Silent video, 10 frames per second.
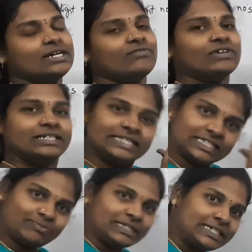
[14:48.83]
For
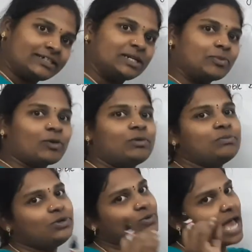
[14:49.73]
this particular problem,
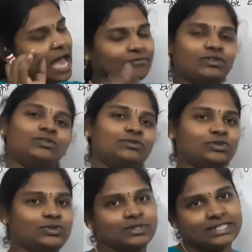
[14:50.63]
you have to
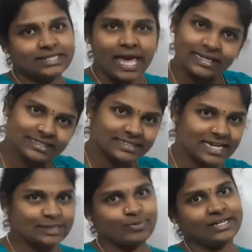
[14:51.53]
do this
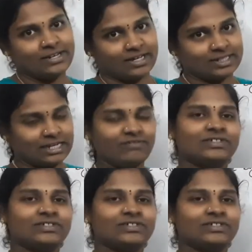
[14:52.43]
exercise by yourself.